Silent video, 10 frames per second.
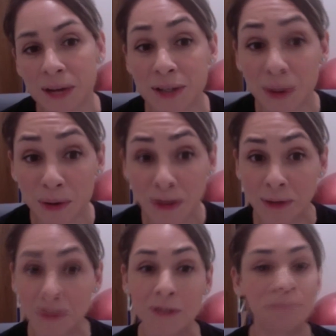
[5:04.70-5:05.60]
as a
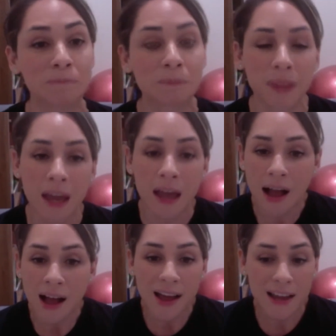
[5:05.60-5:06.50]
co-founder.
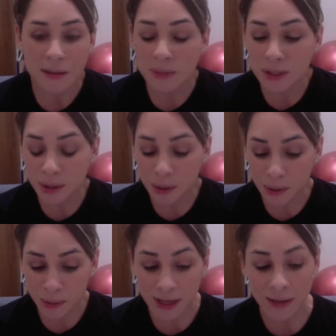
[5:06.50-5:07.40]

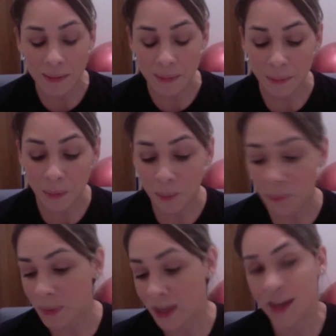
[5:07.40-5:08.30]
So
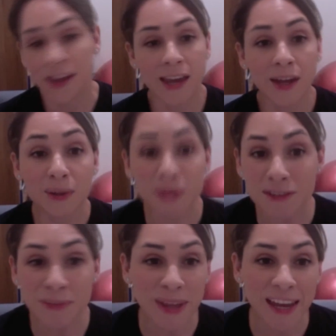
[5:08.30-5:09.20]

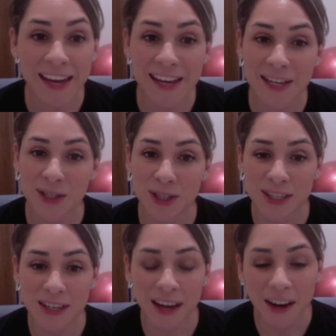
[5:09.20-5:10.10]
inclusive play is
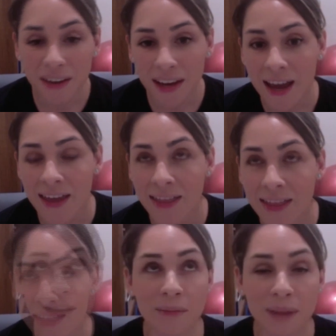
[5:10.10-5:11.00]
just an area I
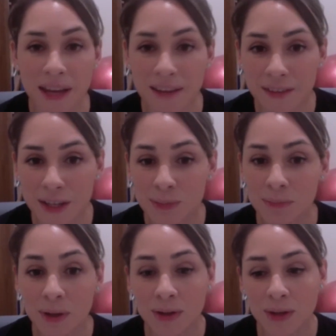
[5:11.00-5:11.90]
think that many of us
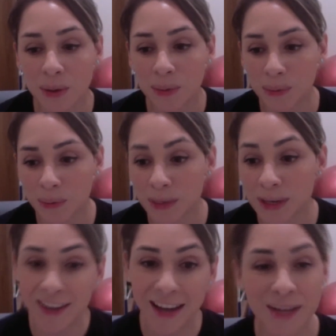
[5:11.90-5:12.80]
don't
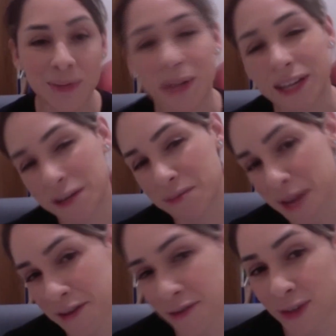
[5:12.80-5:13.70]
realize what it can
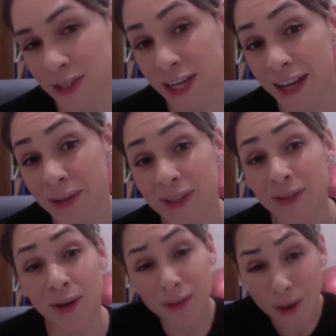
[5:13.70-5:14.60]
mean for a child
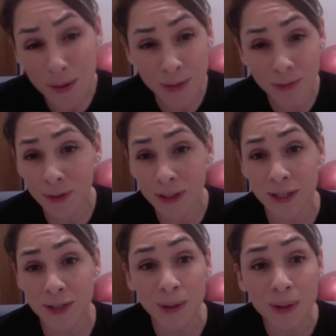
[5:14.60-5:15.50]
and also for an
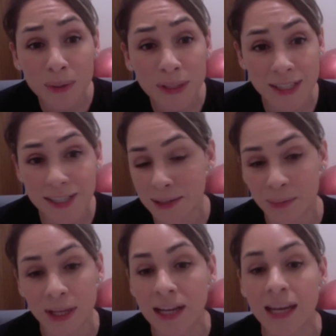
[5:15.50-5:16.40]
adult with a
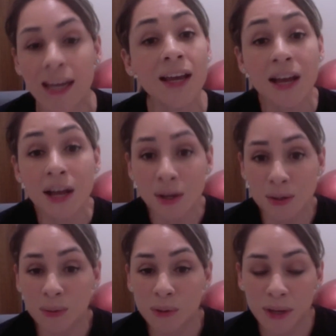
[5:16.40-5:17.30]
disability.
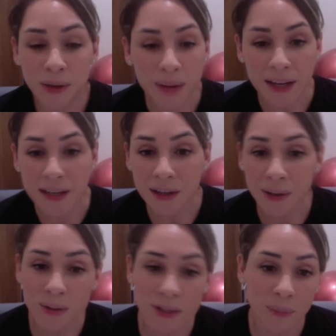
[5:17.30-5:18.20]
So when we create an
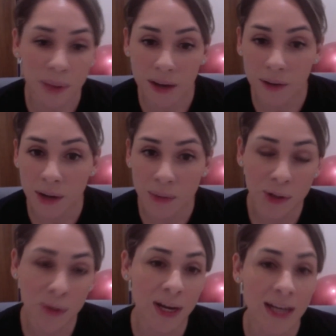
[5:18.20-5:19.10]
inclusive playground, we're
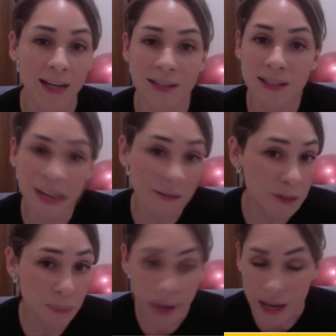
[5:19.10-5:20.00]
creating a safe
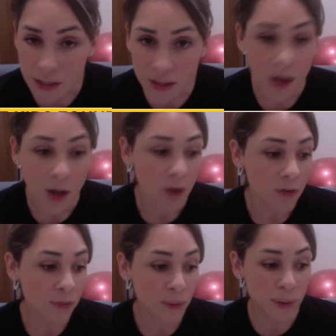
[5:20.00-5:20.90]
space
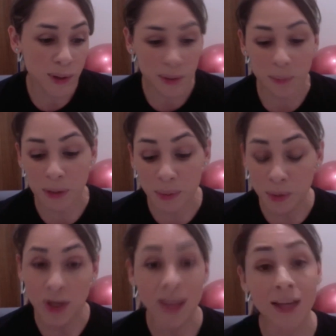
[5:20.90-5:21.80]
for
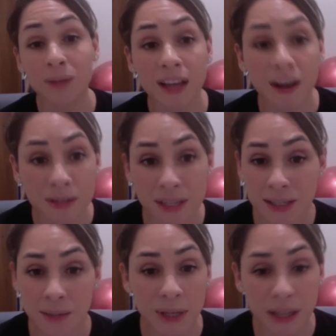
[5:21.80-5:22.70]
people with and without
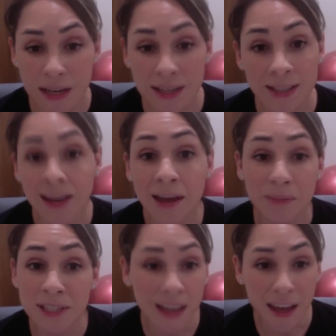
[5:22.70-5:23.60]
disabilities to
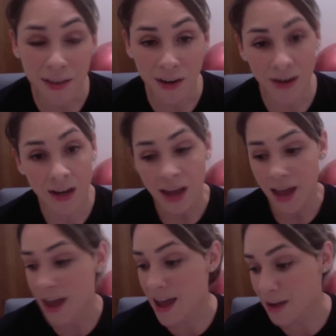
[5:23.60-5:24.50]
come together.
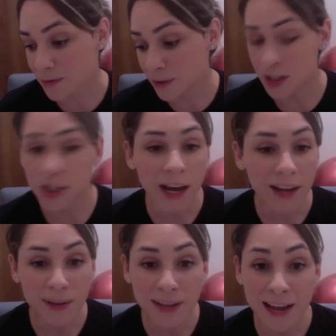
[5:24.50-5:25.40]
And for the
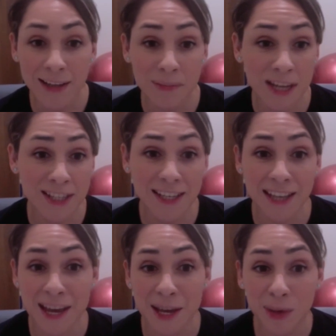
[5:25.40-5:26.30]
child, that means that
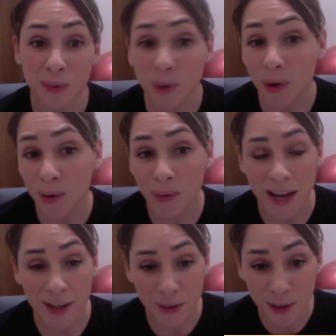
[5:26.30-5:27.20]
they can grow
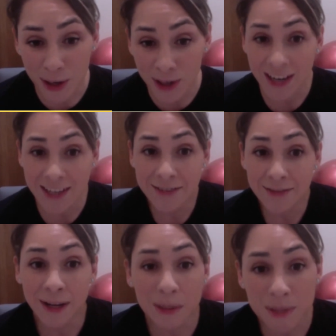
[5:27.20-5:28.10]
and learn and
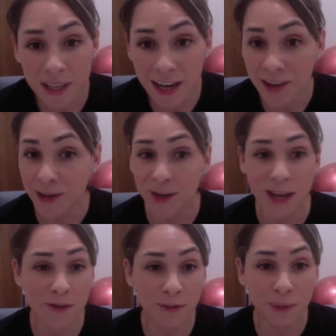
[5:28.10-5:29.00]
develop together.
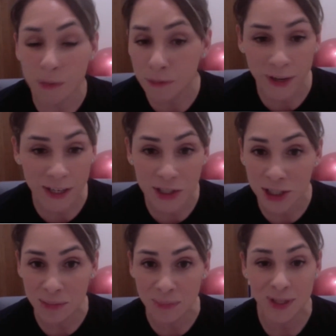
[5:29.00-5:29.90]
They form
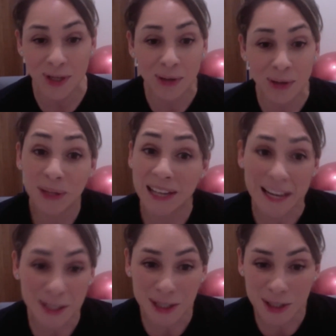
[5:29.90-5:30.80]
friendships,
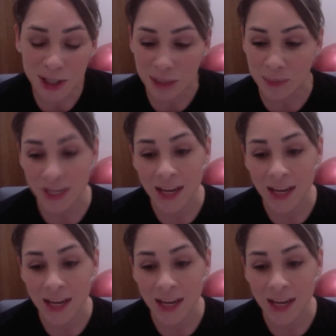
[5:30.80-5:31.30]
relationships.